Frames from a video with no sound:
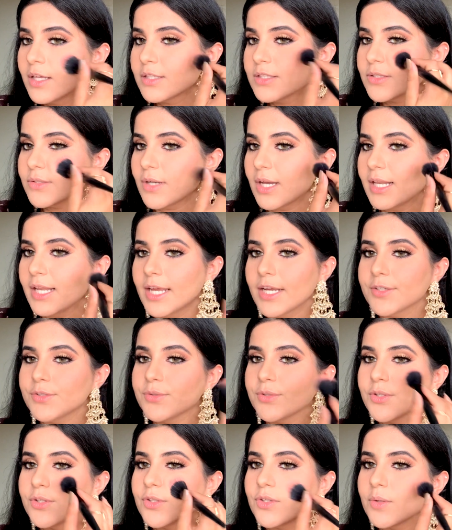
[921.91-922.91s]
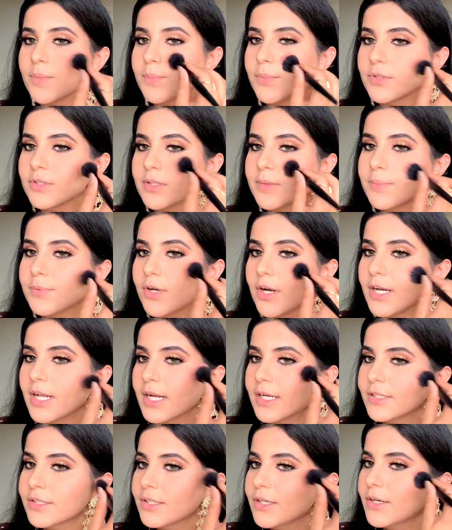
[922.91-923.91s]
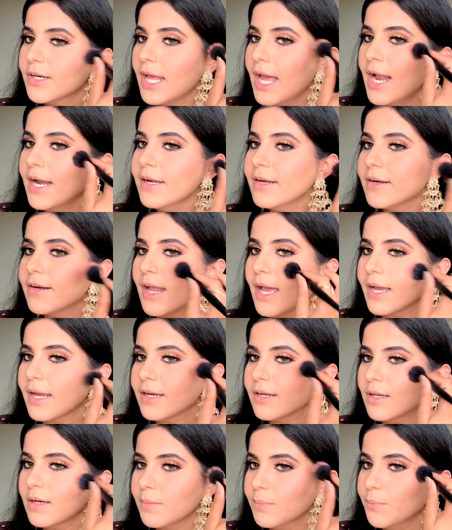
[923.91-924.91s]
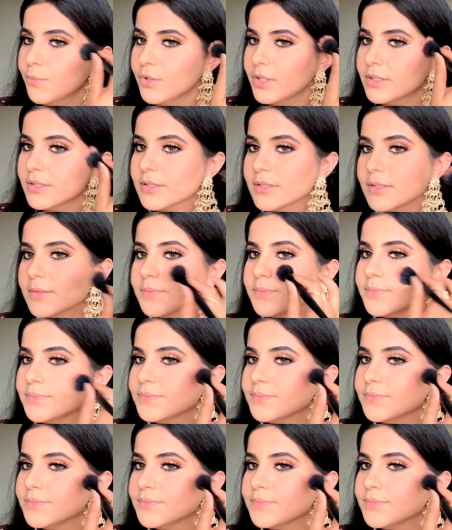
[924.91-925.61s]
So I like to put the product here and drag it upwards.